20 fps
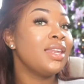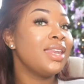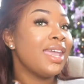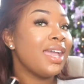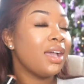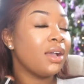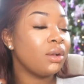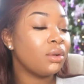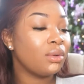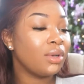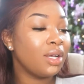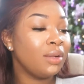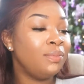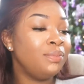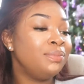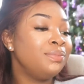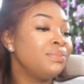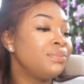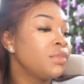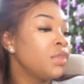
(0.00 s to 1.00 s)
Now,
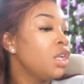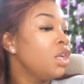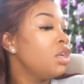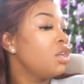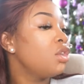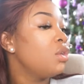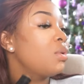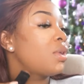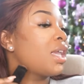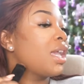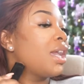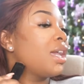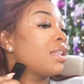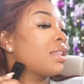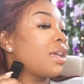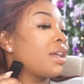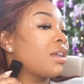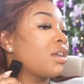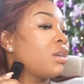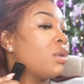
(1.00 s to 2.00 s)
you can
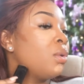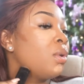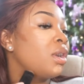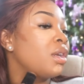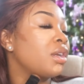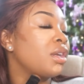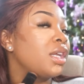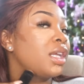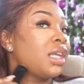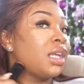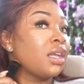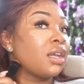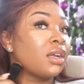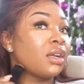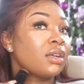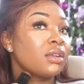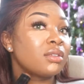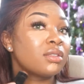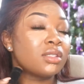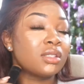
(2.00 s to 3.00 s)
like go under
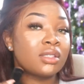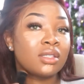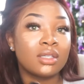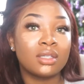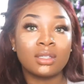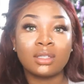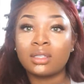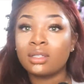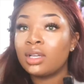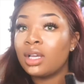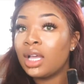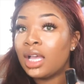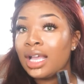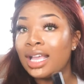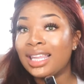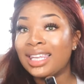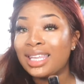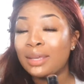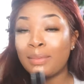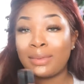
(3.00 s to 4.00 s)
here to
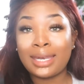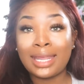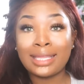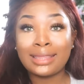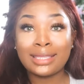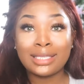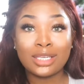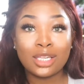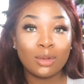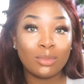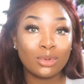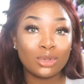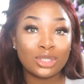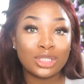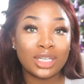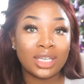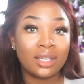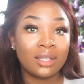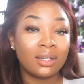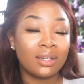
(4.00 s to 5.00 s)
eliminate the double
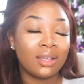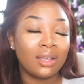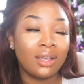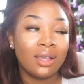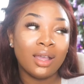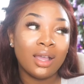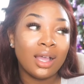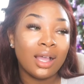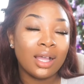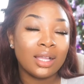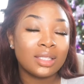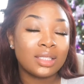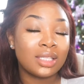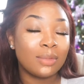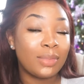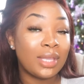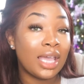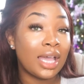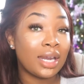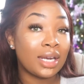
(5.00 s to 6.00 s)
chin. To
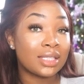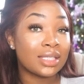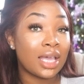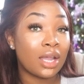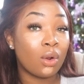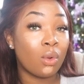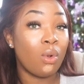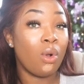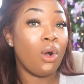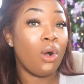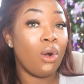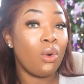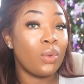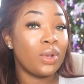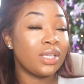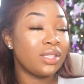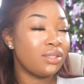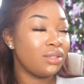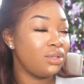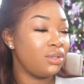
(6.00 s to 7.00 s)
be honest, I don't
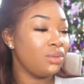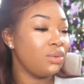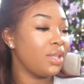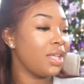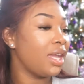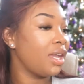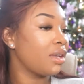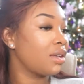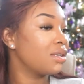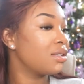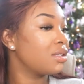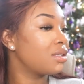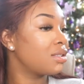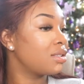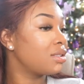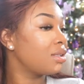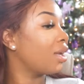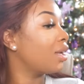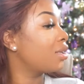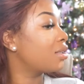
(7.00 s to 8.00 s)
always do that
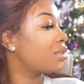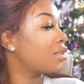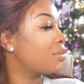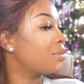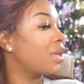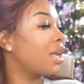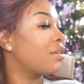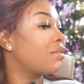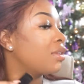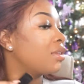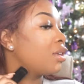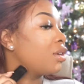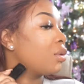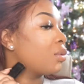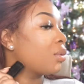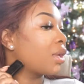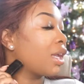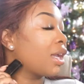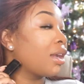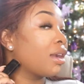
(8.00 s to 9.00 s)
because, like, to me, I really
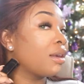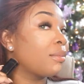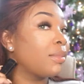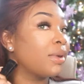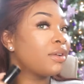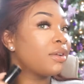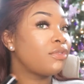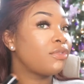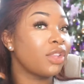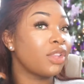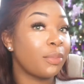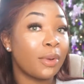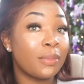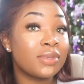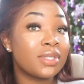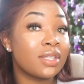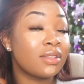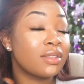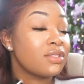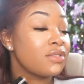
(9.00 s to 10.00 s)
don't care. But for the
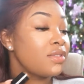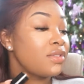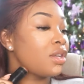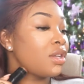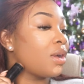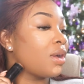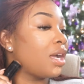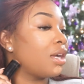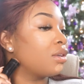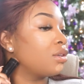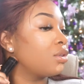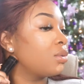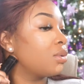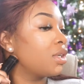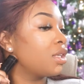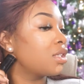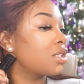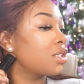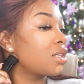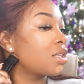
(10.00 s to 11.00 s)
purpose of this video, I'll do
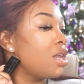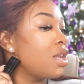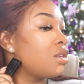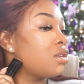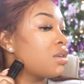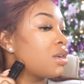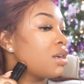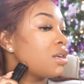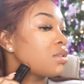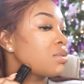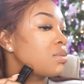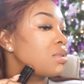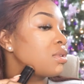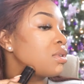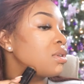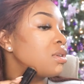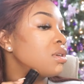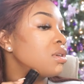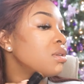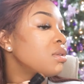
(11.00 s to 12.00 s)
it just in case you guys want to
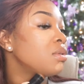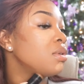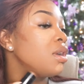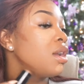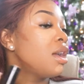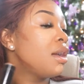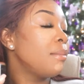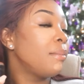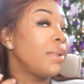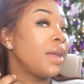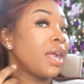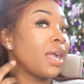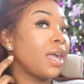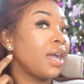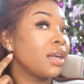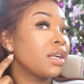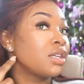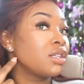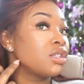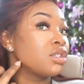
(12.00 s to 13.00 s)
know. But I
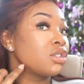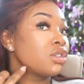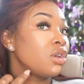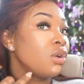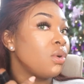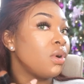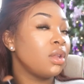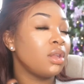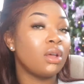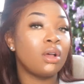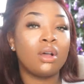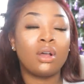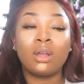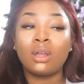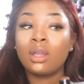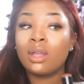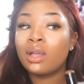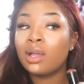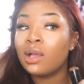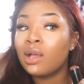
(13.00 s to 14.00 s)
kind of just go
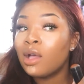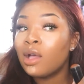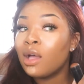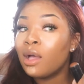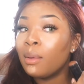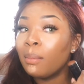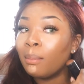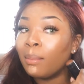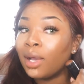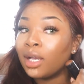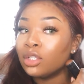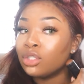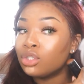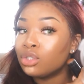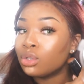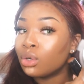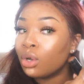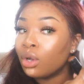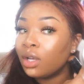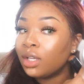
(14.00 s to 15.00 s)
along my
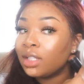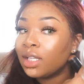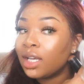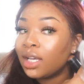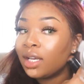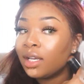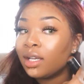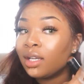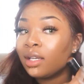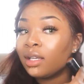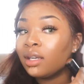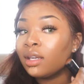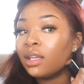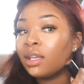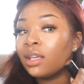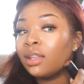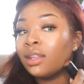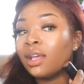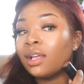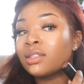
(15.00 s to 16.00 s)
jawline,
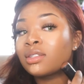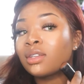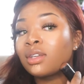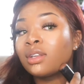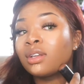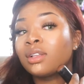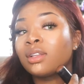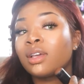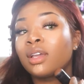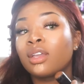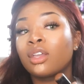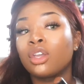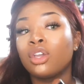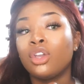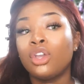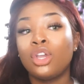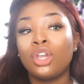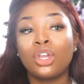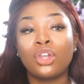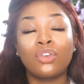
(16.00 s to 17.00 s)
and that's gonna like
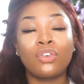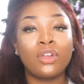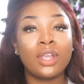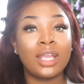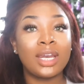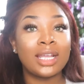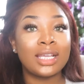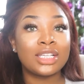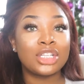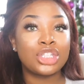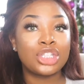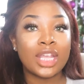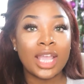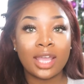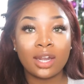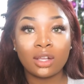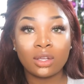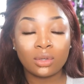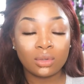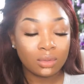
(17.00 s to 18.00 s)
create a
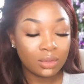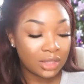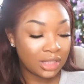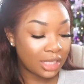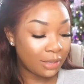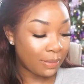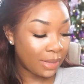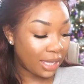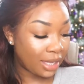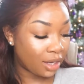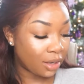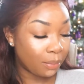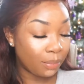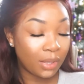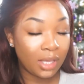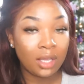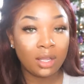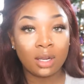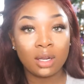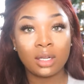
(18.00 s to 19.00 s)
shadow to make it
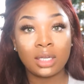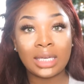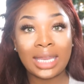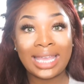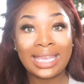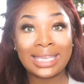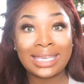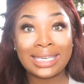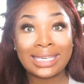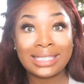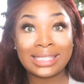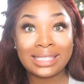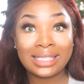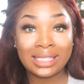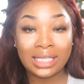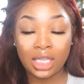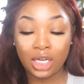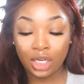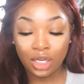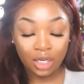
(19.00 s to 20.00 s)
appear like it's
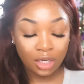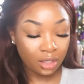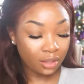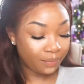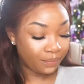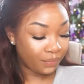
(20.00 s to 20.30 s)
skinnier.